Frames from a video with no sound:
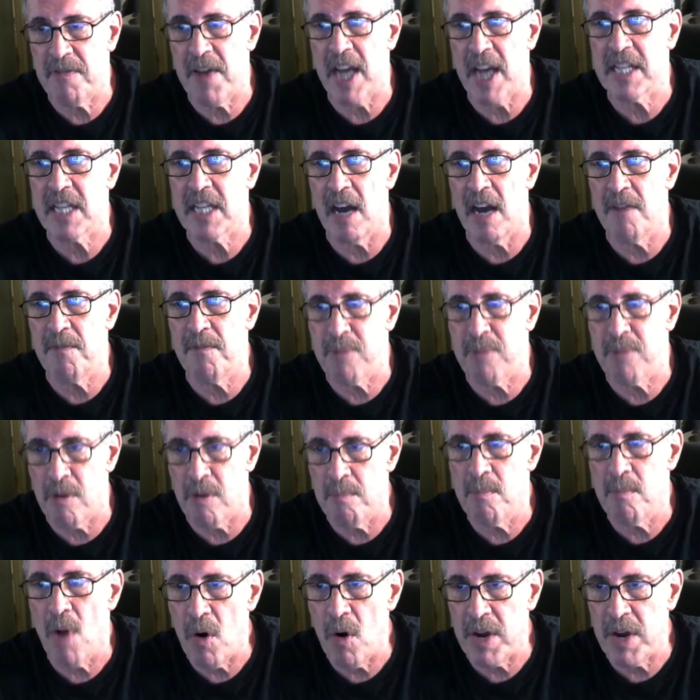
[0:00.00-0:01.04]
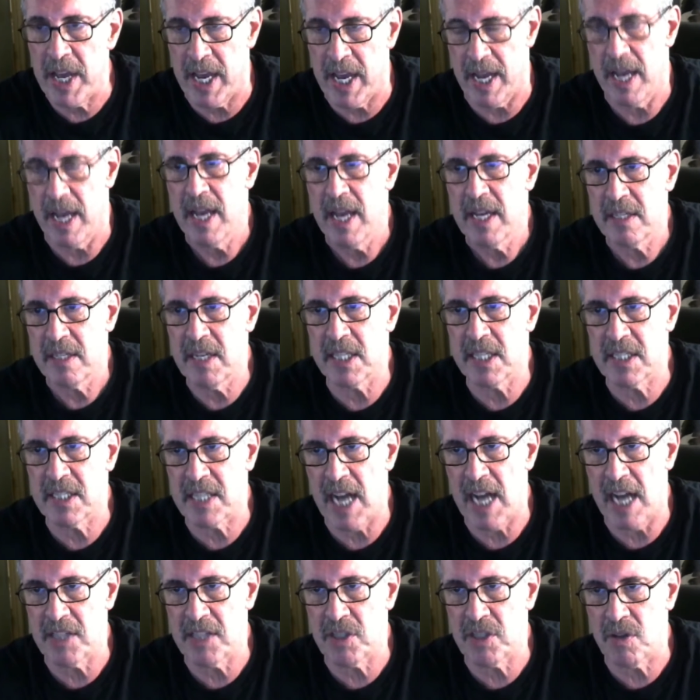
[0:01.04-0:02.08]
effect of promoting
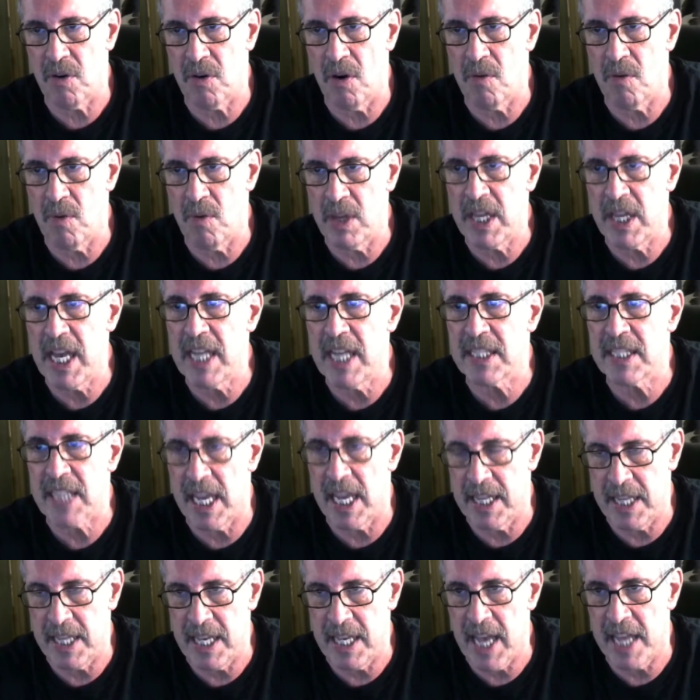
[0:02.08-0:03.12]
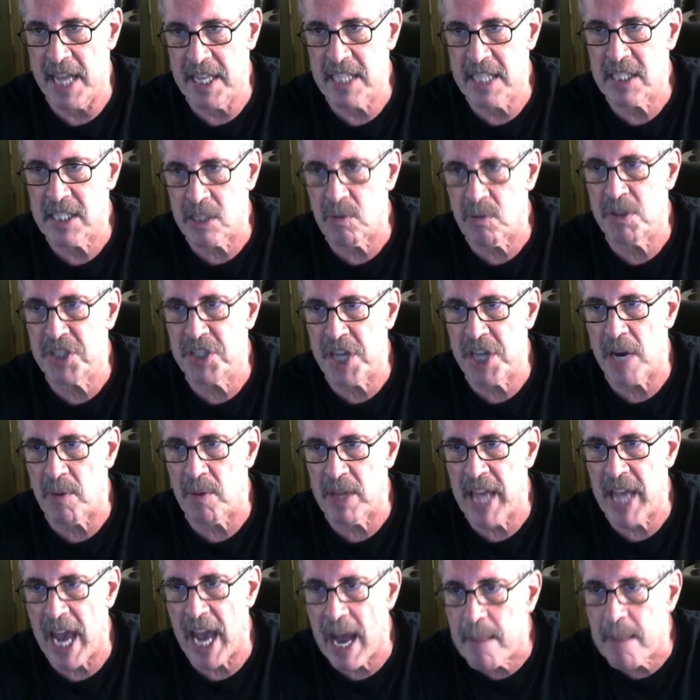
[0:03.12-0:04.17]
testosterone release in the, and this is what
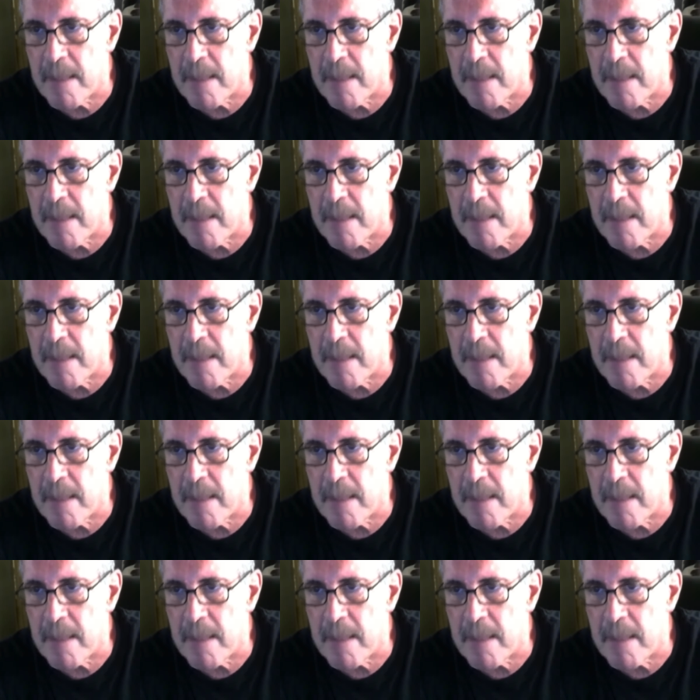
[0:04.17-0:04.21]
generally